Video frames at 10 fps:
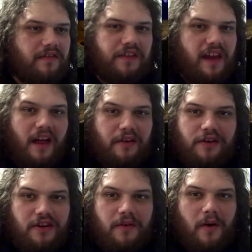The other
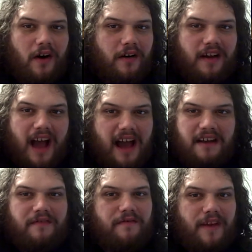two are
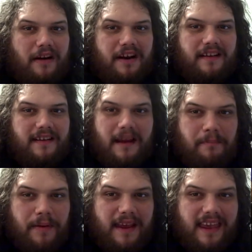kind of very
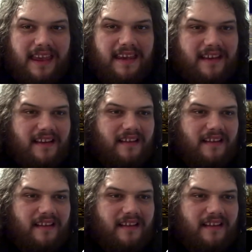nitpicky.